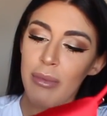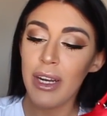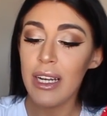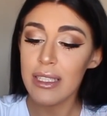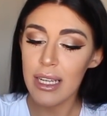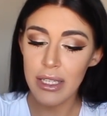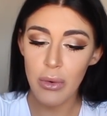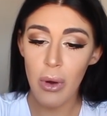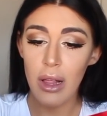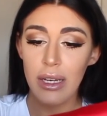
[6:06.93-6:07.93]
But it is nice
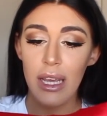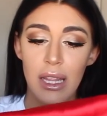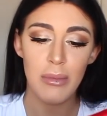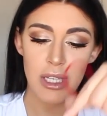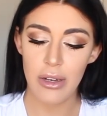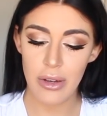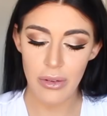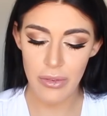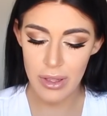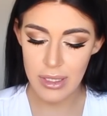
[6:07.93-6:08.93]
quality and the
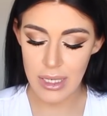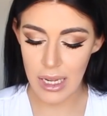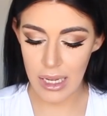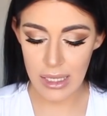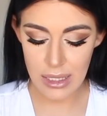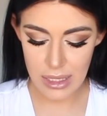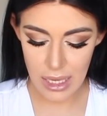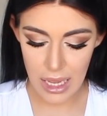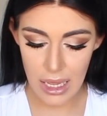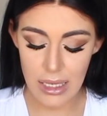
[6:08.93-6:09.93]
material feels nice,
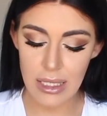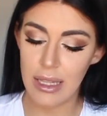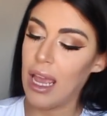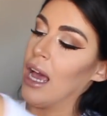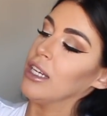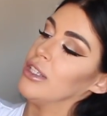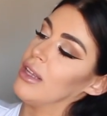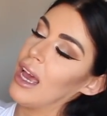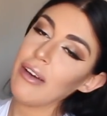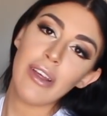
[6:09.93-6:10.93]
and they
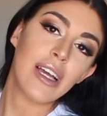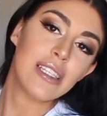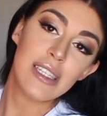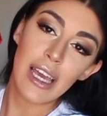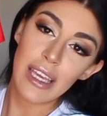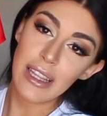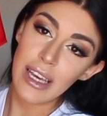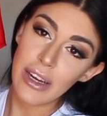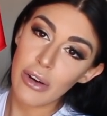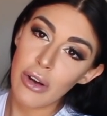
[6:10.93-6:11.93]
actually have like a second
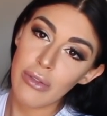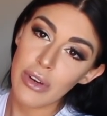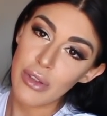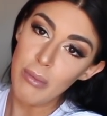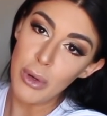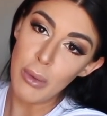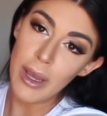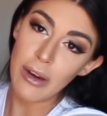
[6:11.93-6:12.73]
layer over the boob